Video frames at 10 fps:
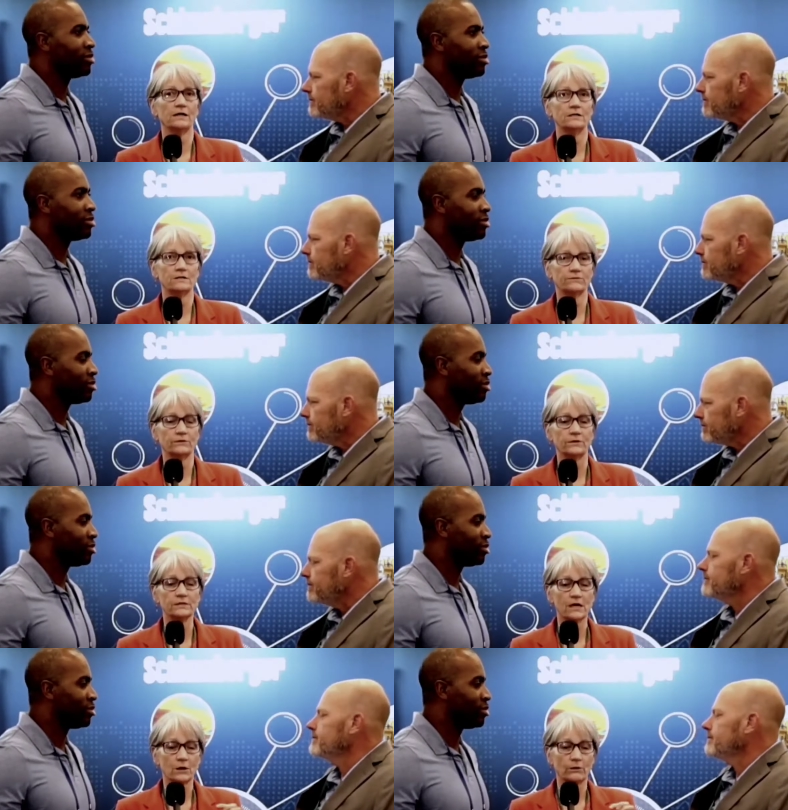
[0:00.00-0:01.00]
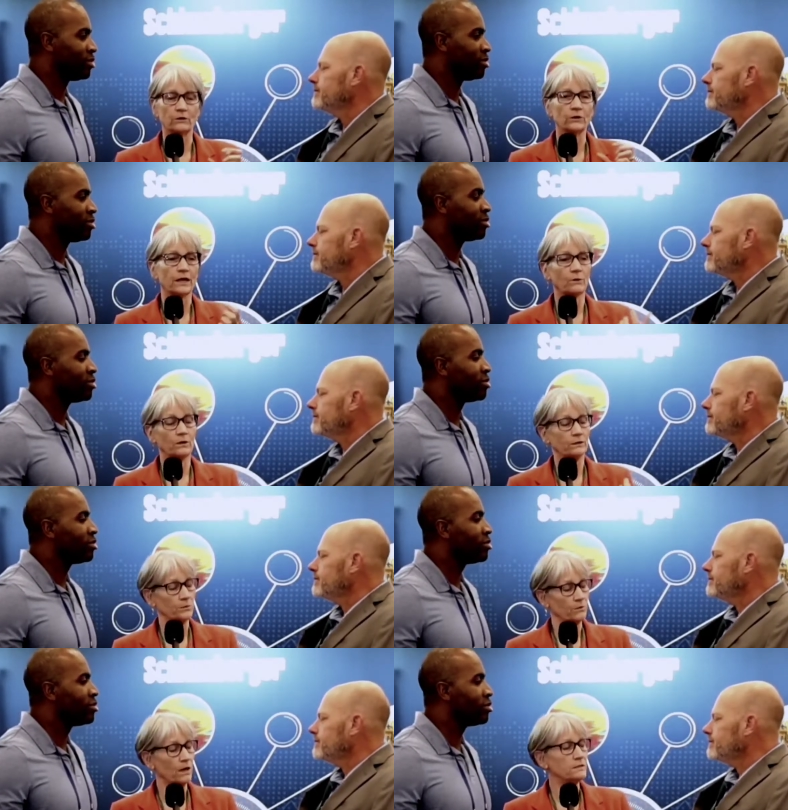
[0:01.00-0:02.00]
Speaker 1: analyze the fluids. We look at what
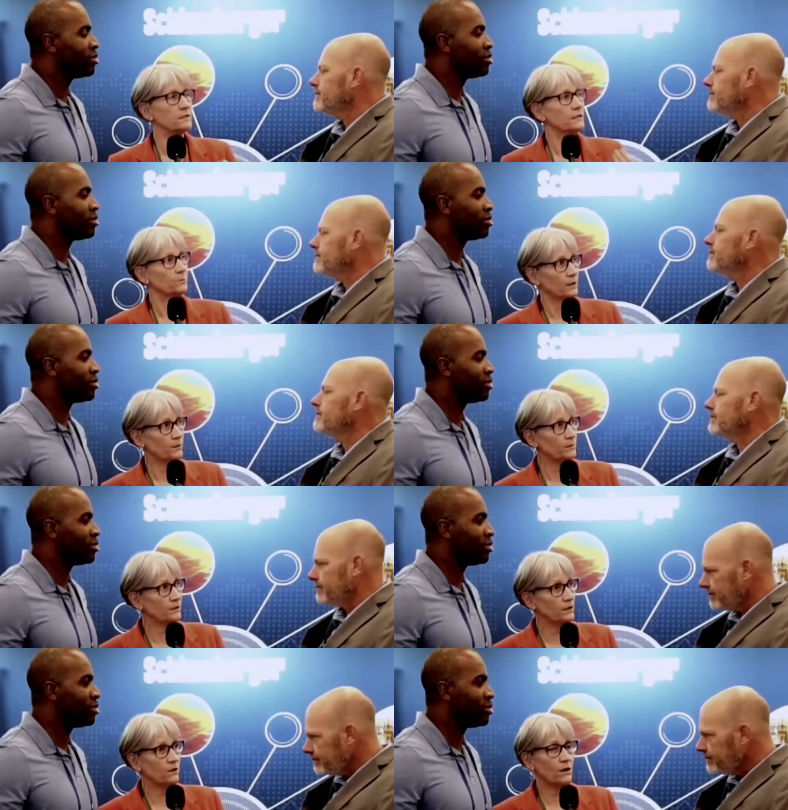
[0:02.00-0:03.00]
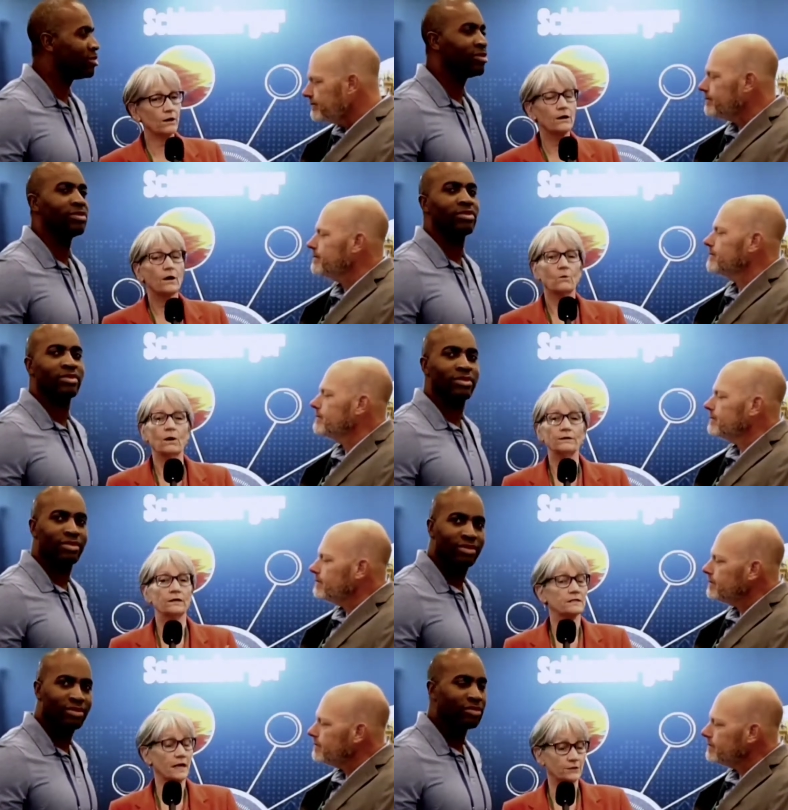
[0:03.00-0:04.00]
the porosity, permeability are, what
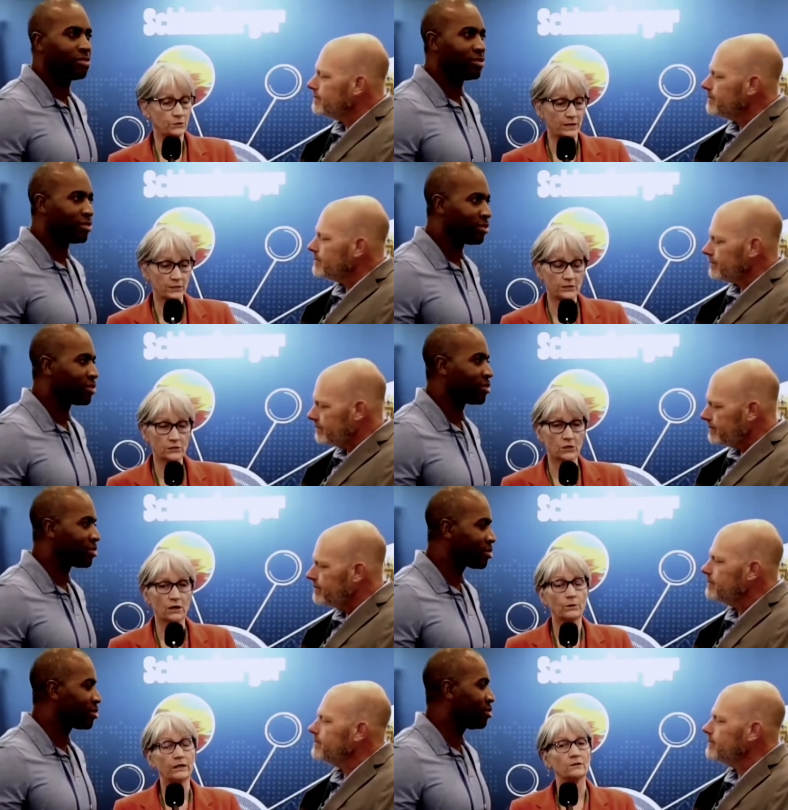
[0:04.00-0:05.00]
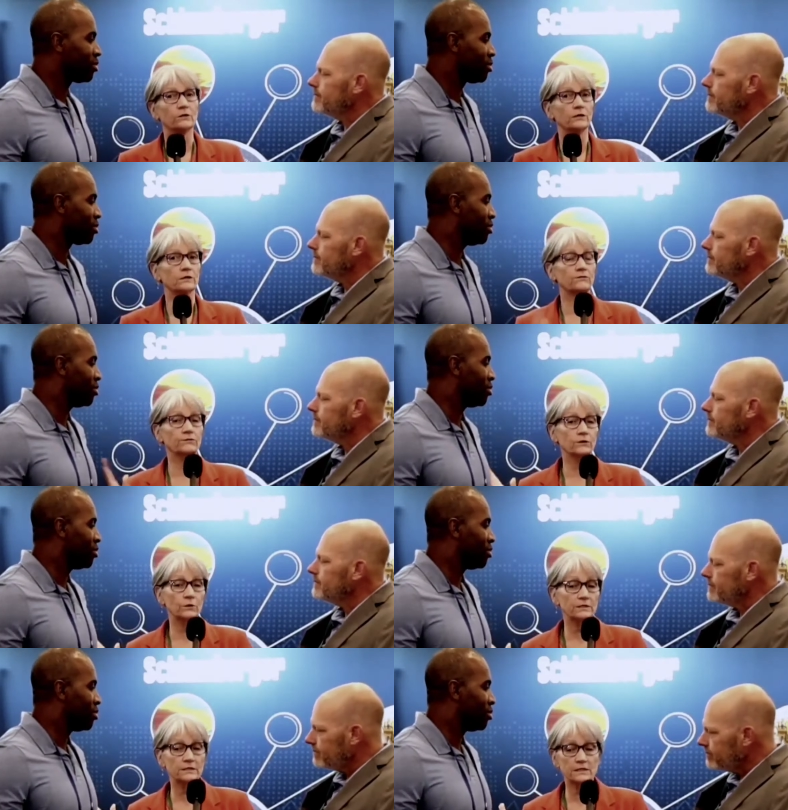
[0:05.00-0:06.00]
the saturations are. We can look at the
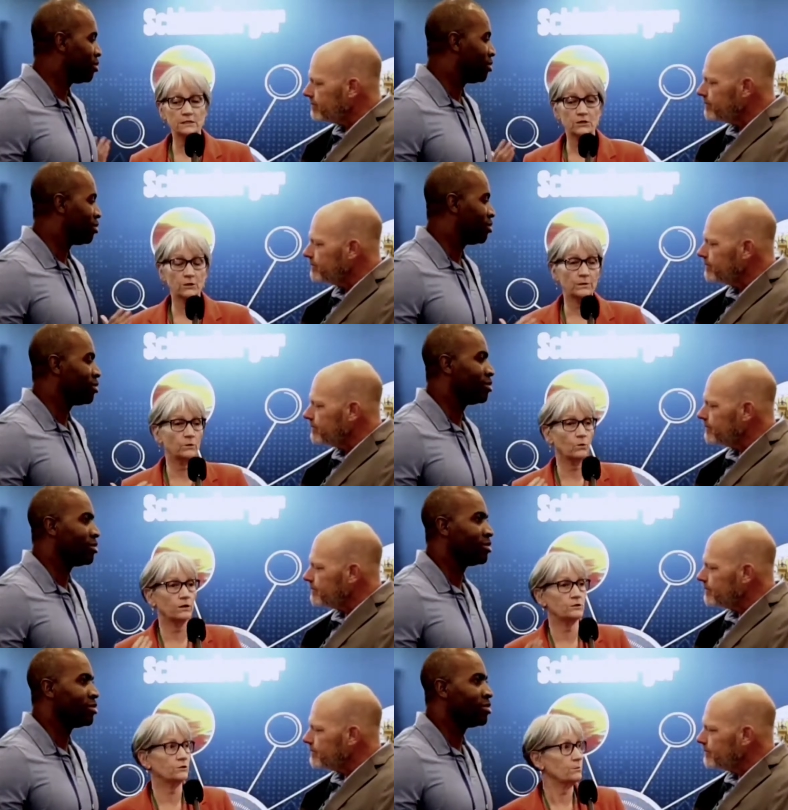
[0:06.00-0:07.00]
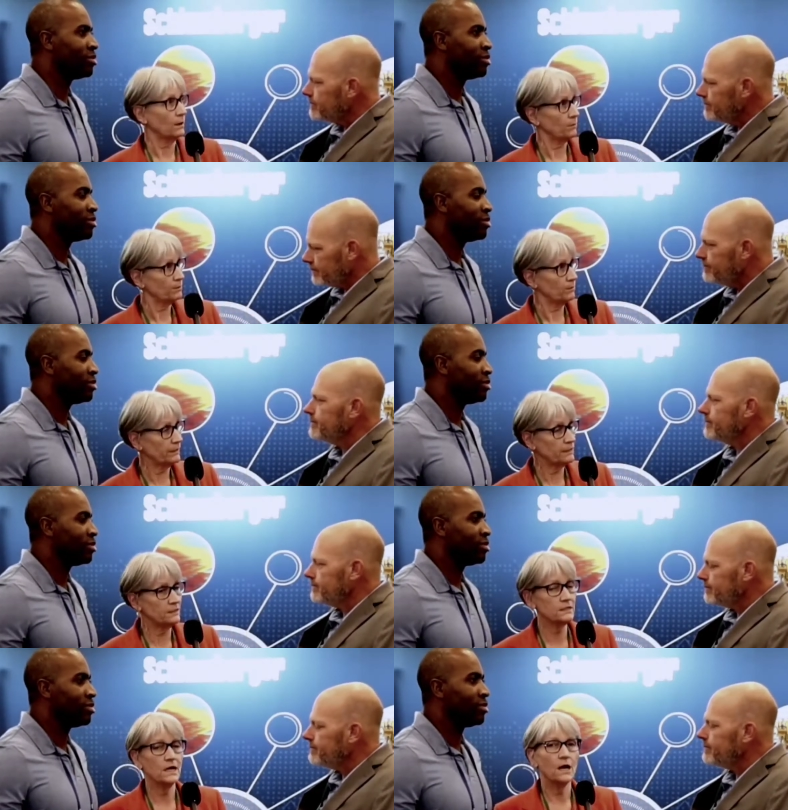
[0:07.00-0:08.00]
fluids to determine what your bubble point
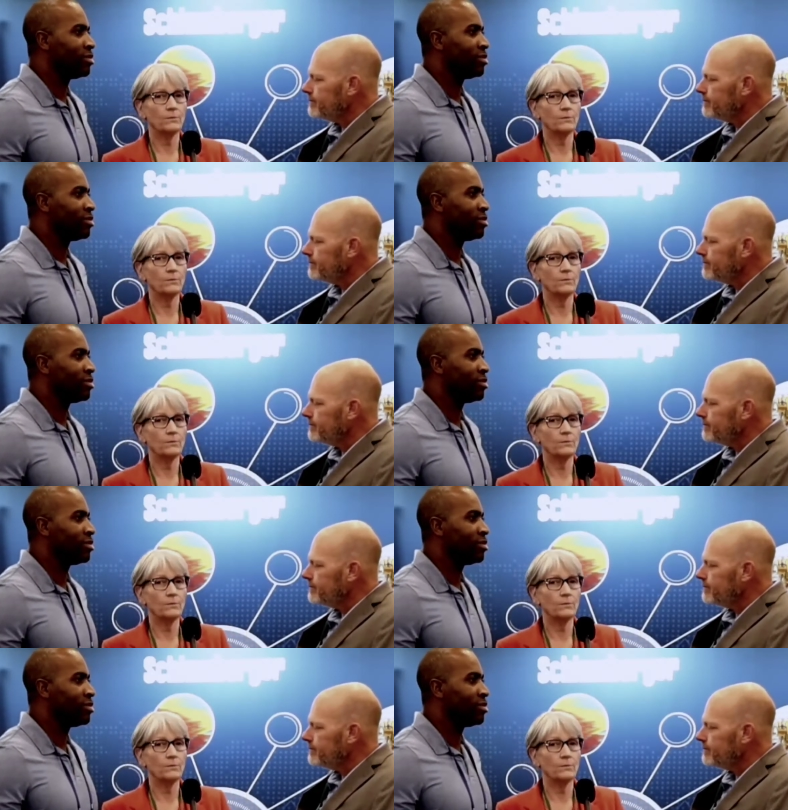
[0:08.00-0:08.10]
is.